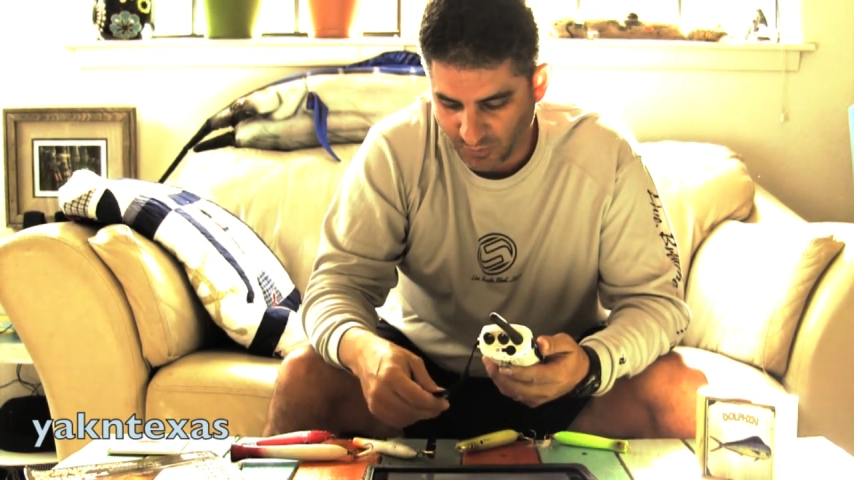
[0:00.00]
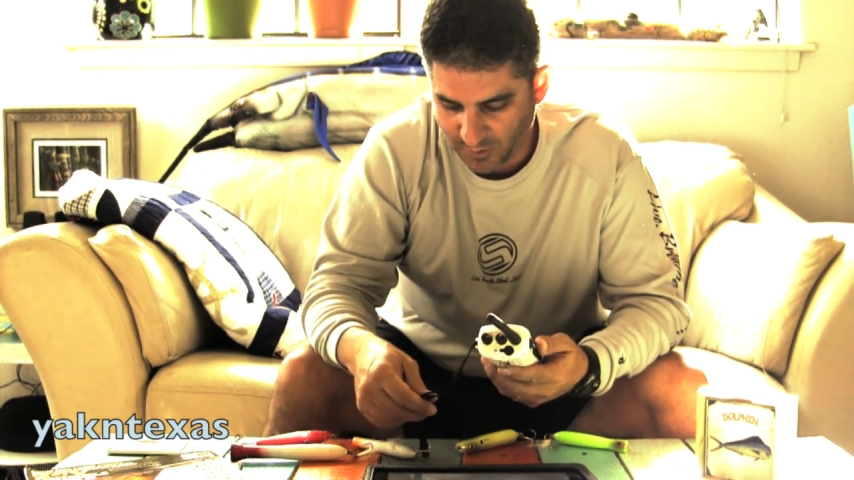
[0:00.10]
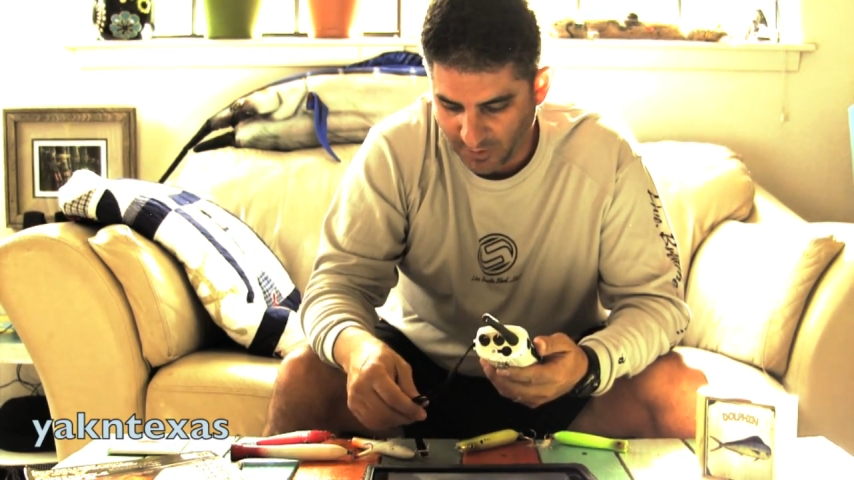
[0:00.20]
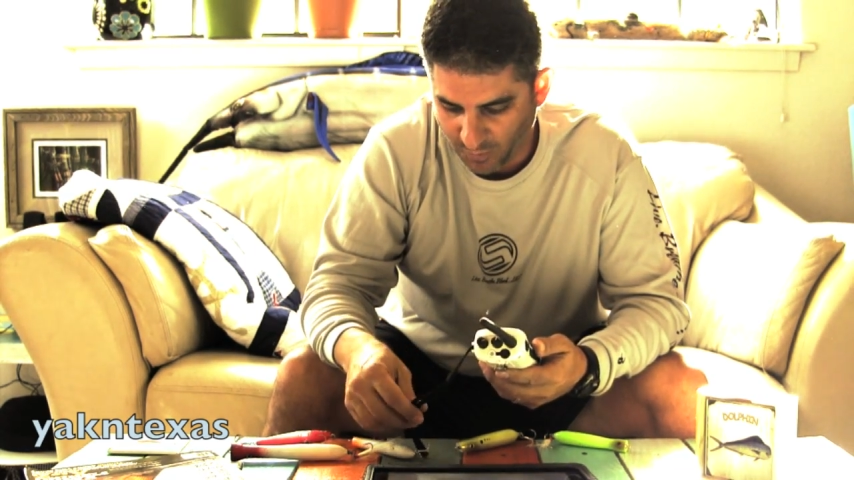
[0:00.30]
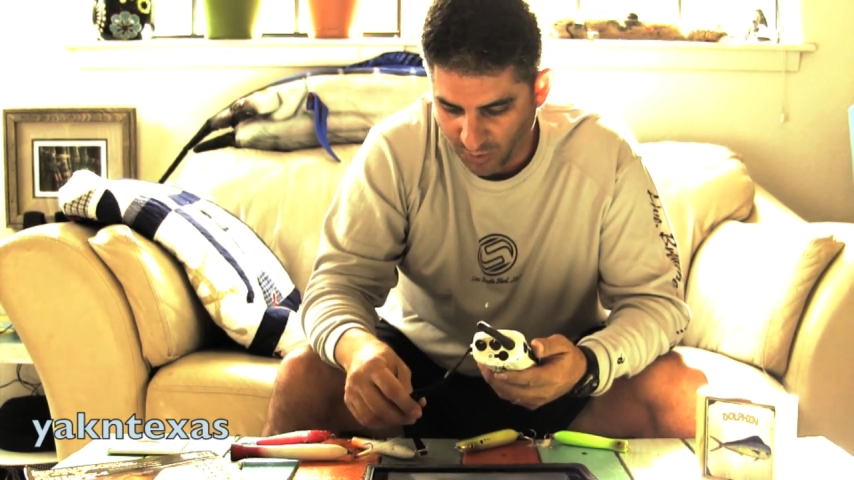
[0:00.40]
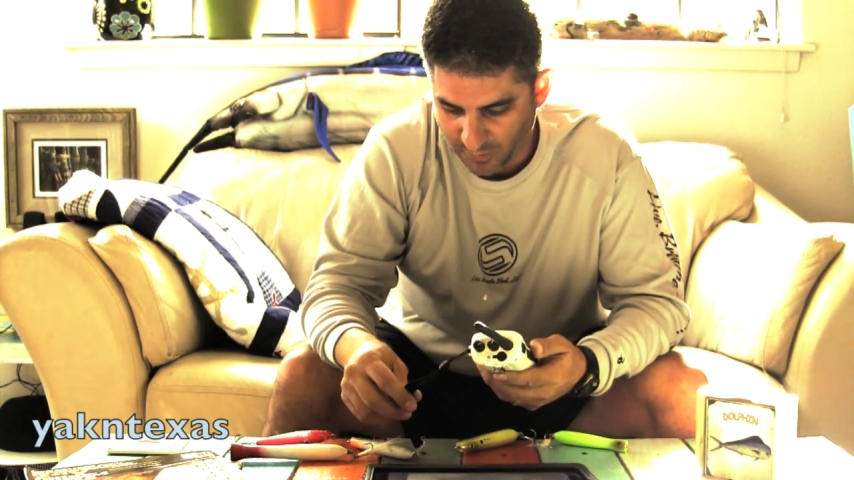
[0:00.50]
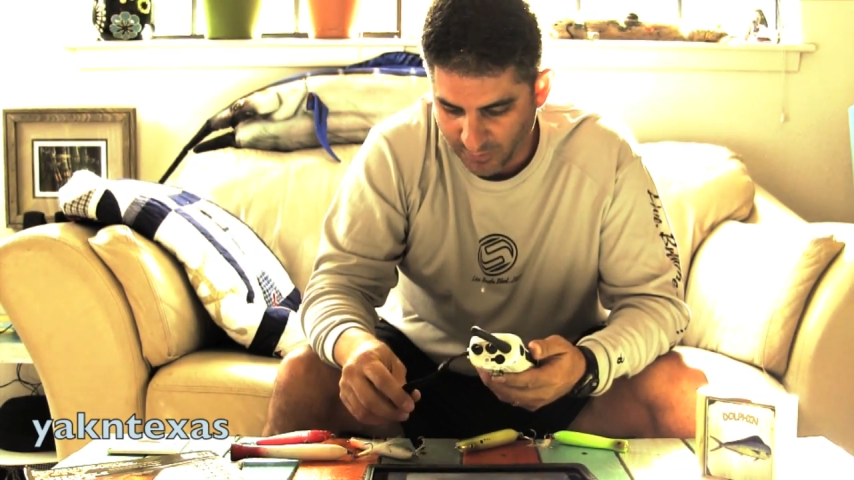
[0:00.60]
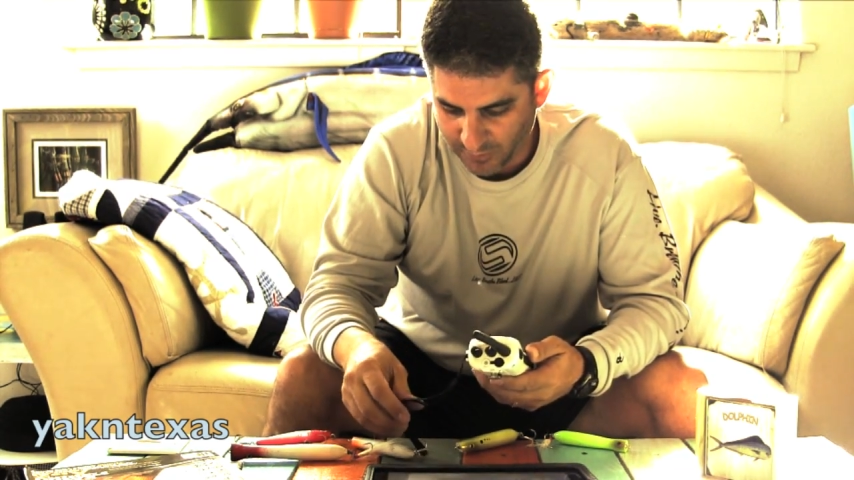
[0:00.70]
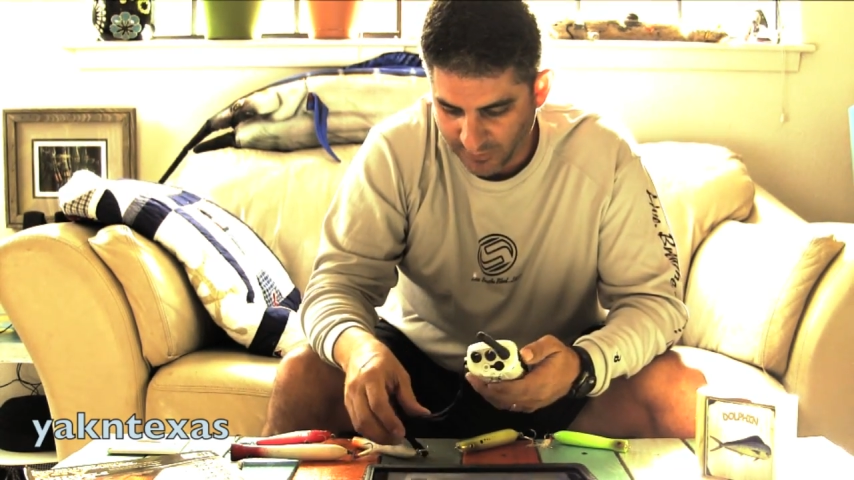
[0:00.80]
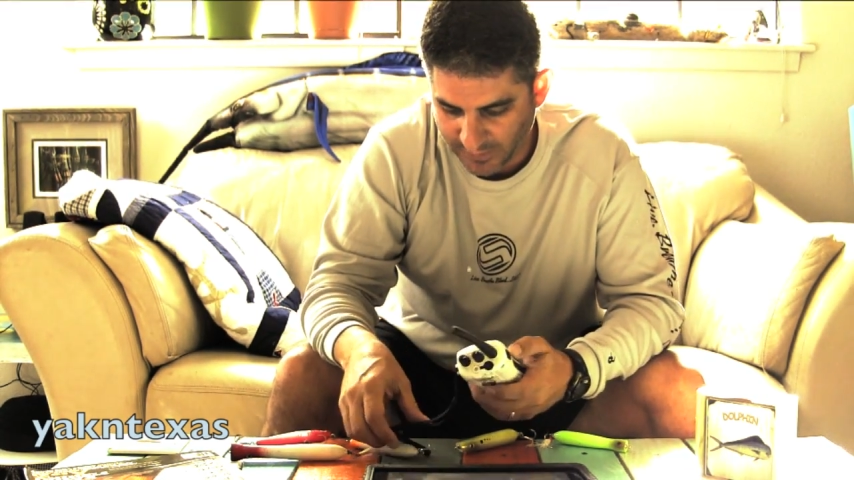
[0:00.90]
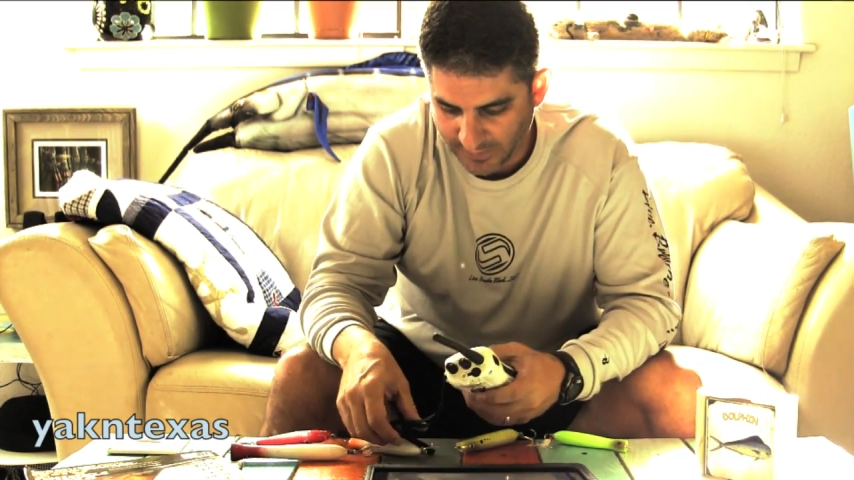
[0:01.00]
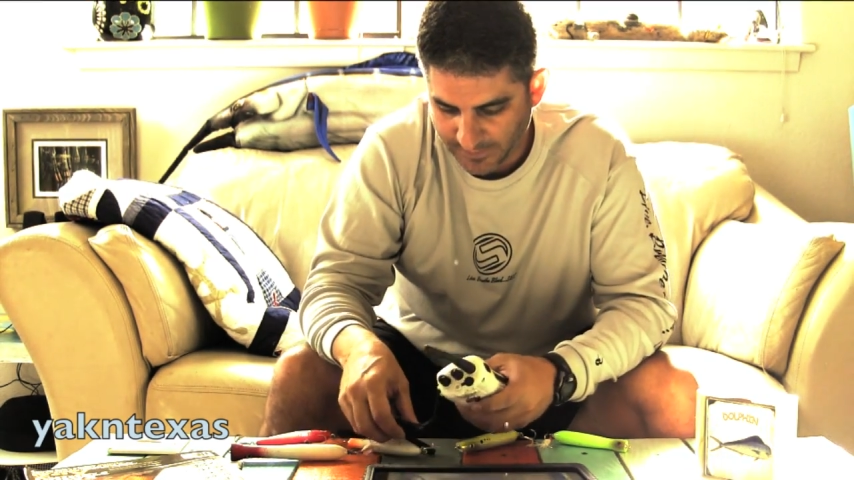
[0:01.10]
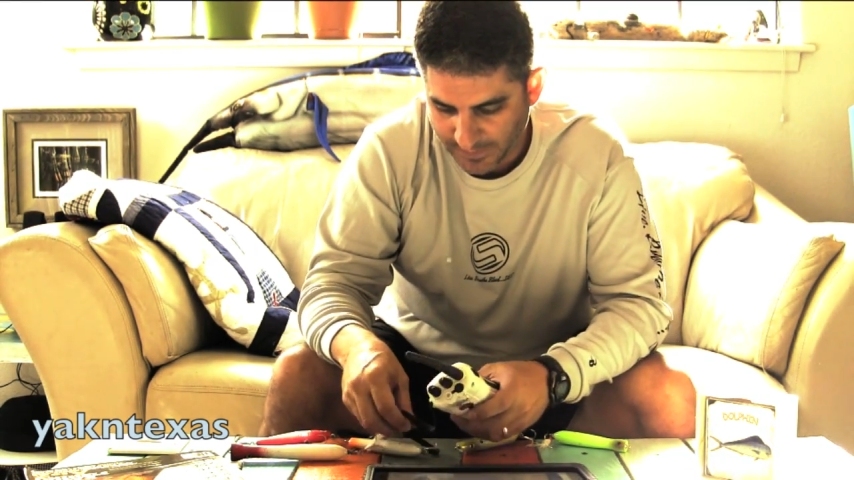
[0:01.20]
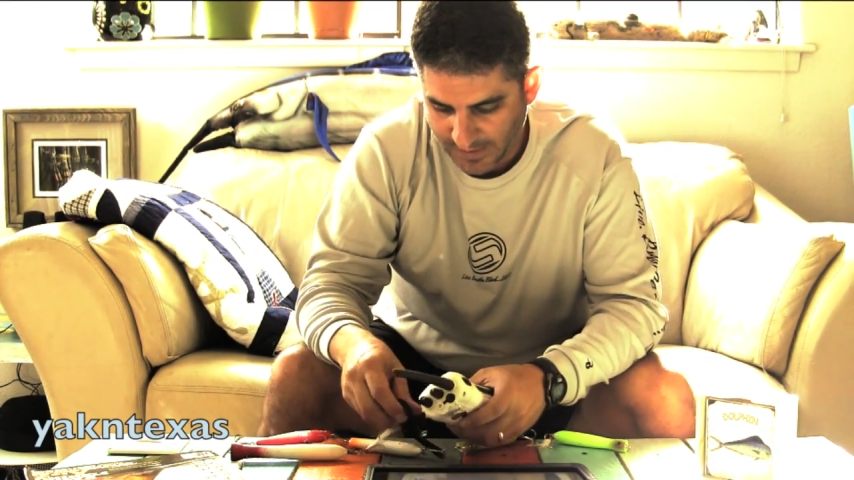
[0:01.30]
to worry about waterproofing,